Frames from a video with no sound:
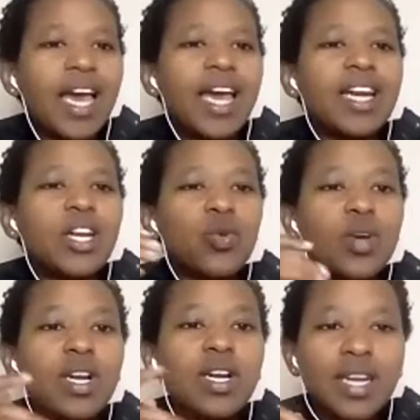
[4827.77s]
And you
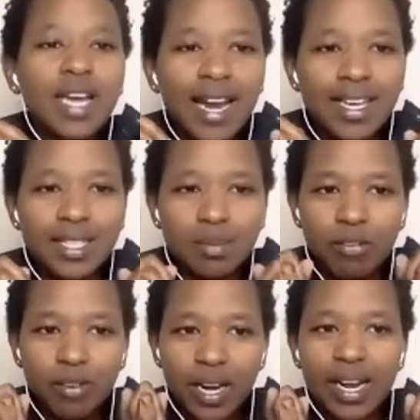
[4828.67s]
will realize,
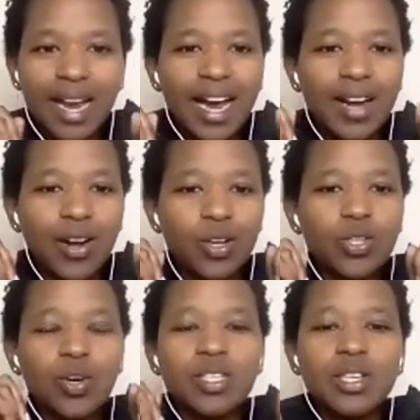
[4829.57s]
my friend, I cannot
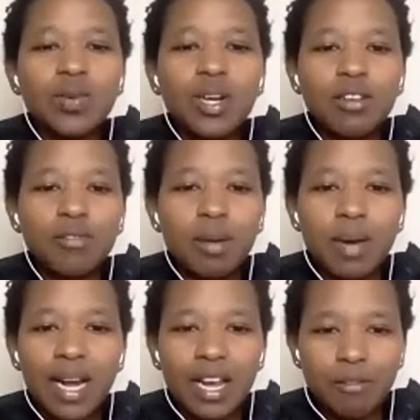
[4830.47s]
continue living
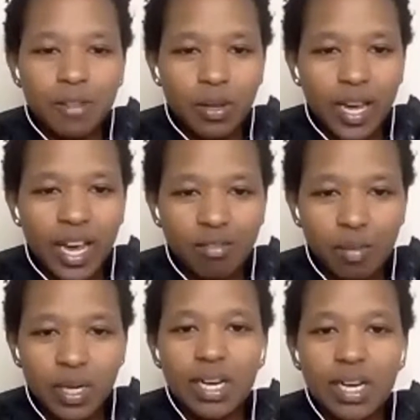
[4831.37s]
my life the way
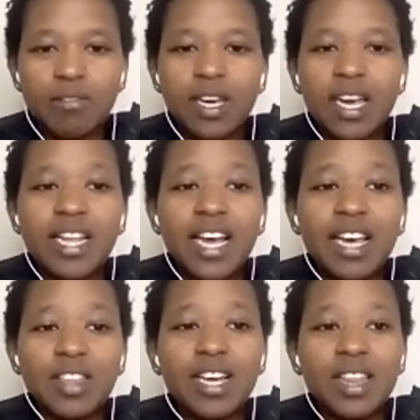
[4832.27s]
I've been living. And
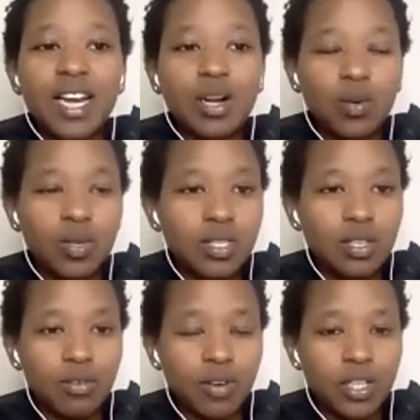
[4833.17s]
I think that looks
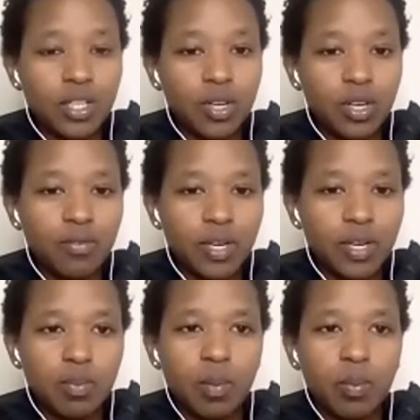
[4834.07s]
different for
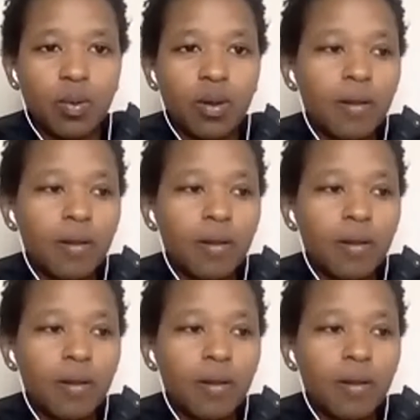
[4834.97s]
different people.